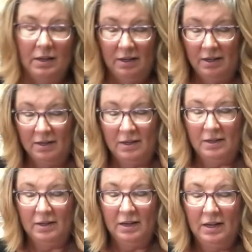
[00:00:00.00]

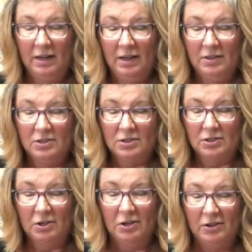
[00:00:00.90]
And just so
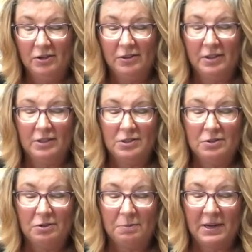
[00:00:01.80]
you know, the
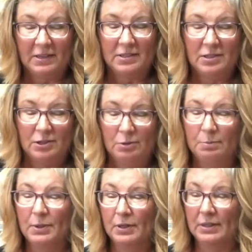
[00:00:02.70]
toothpicks do
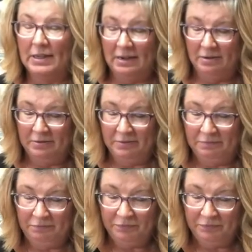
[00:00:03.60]
burn down,